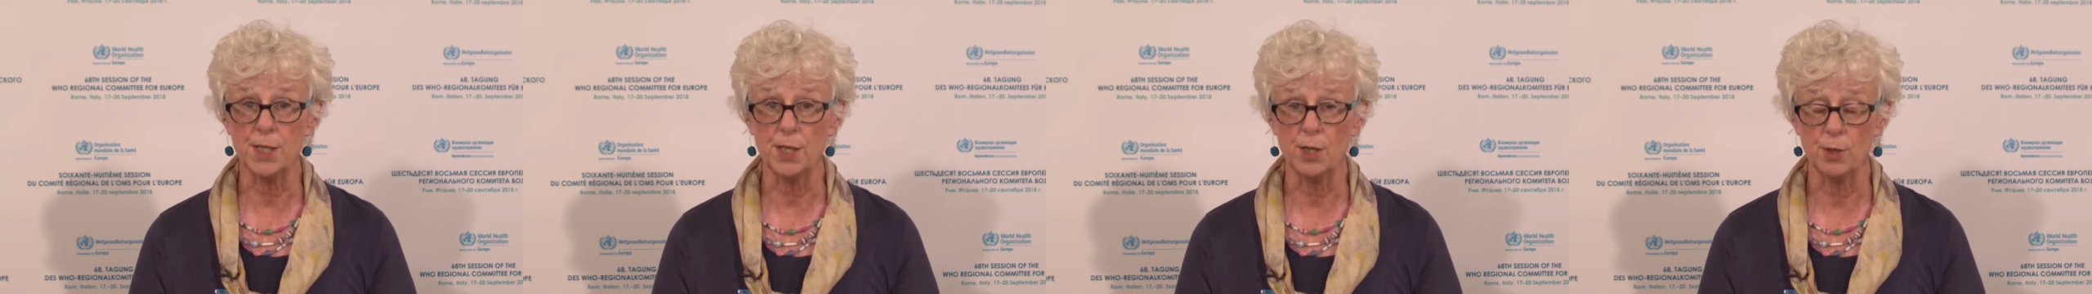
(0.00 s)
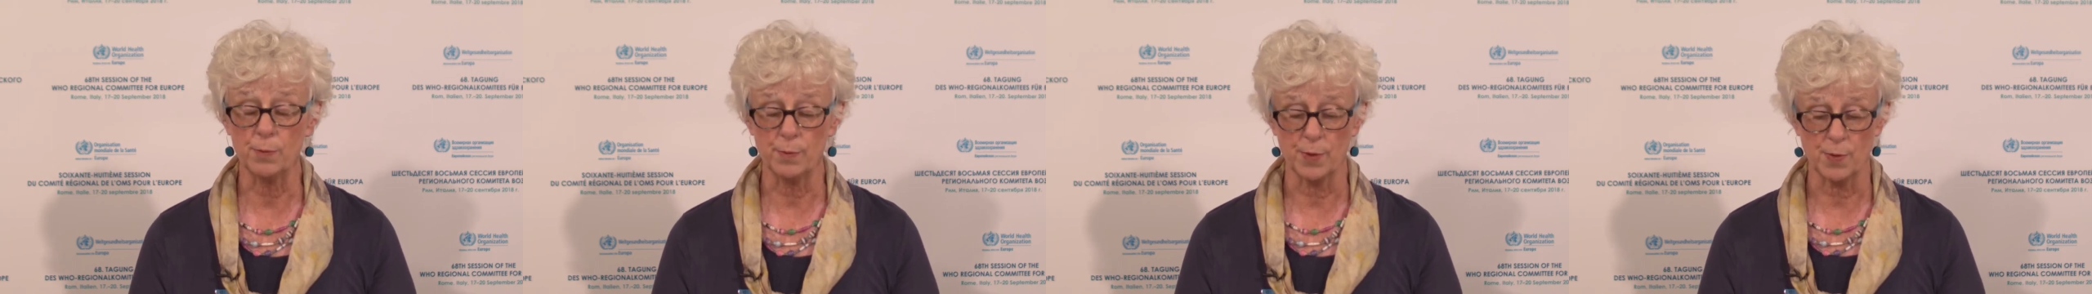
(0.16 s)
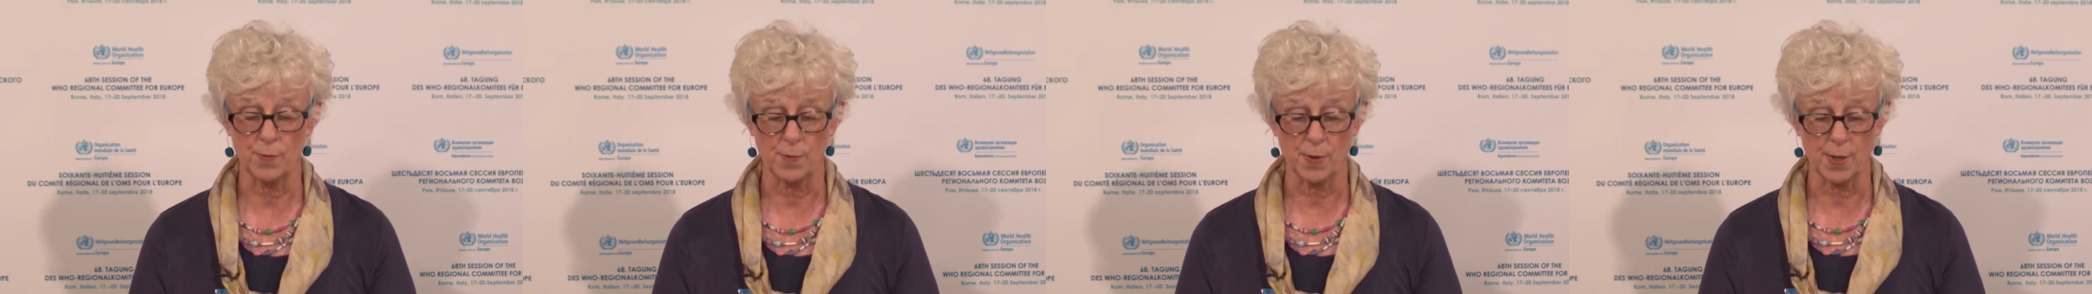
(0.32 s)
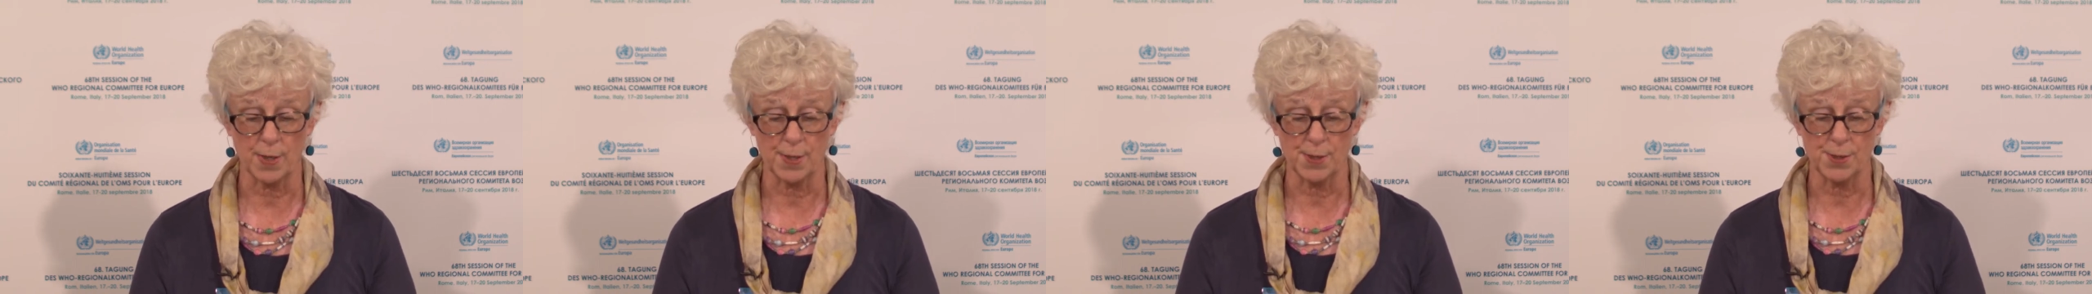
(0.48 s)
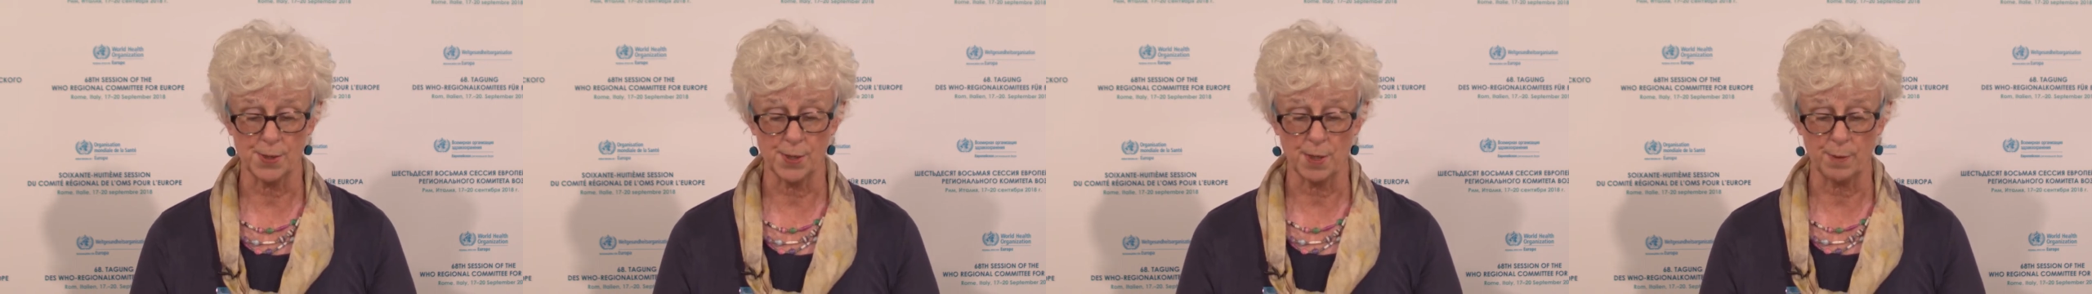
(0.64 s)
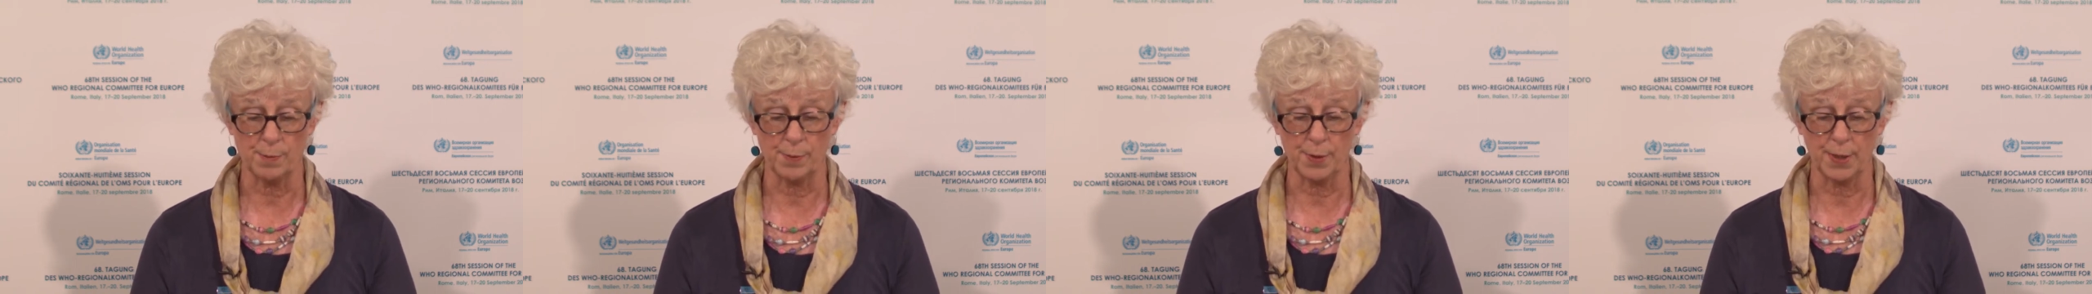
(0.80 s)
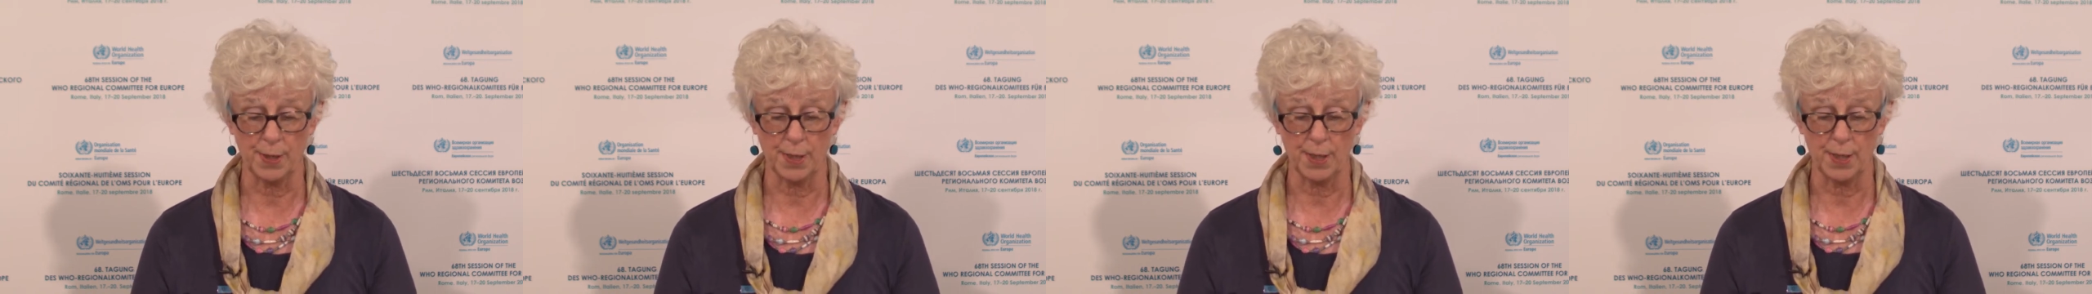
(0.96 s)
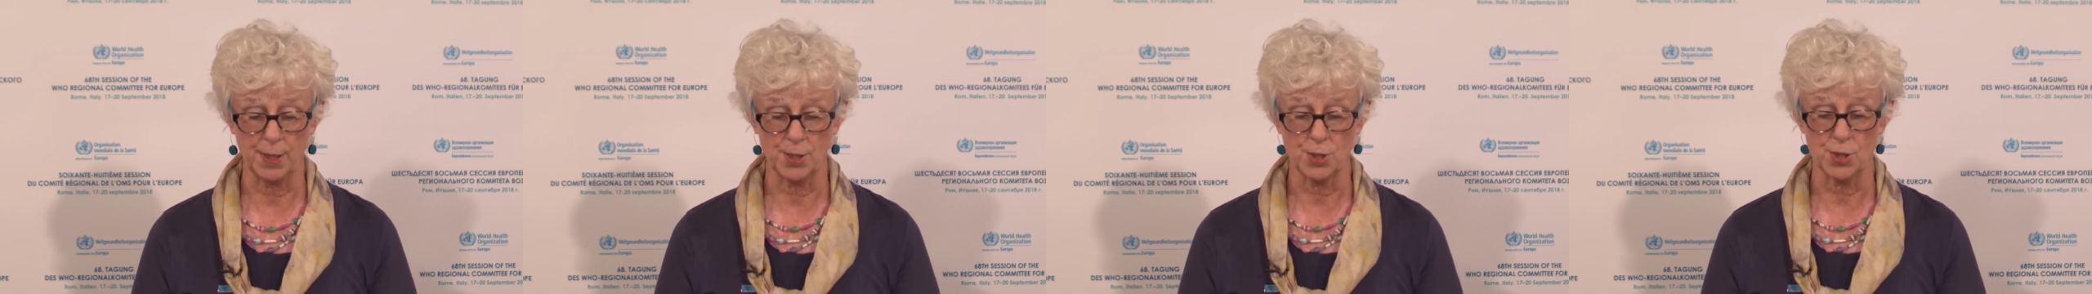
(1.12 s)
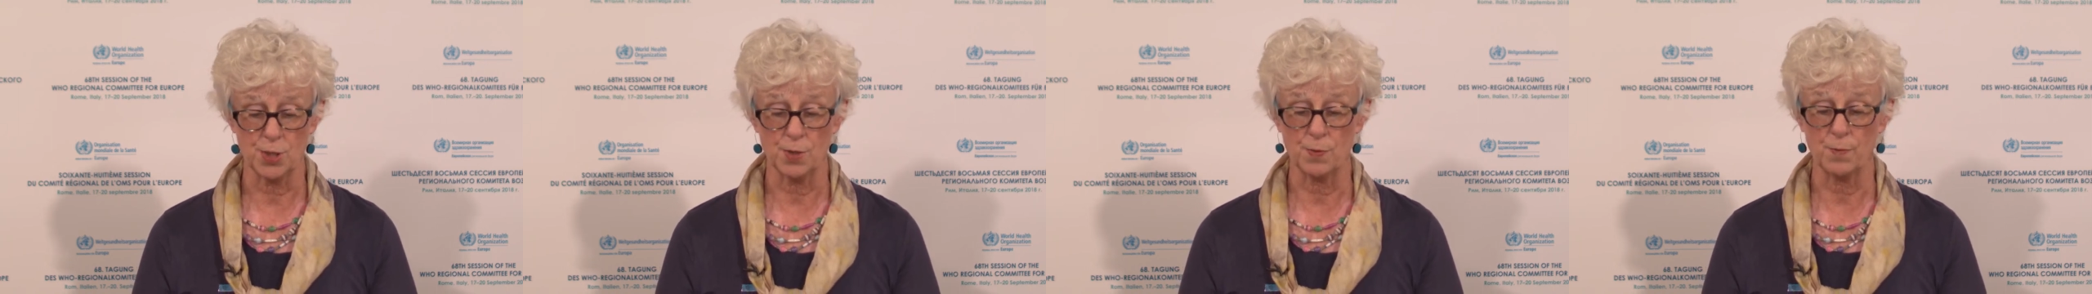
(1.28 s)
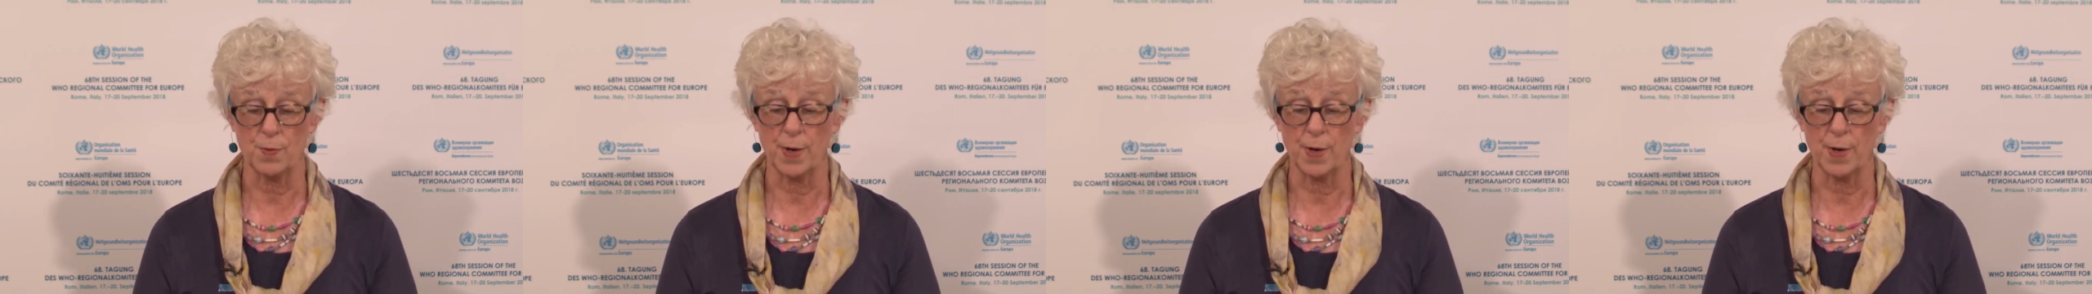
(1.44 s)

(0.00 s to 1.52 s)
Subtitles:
human rights obligation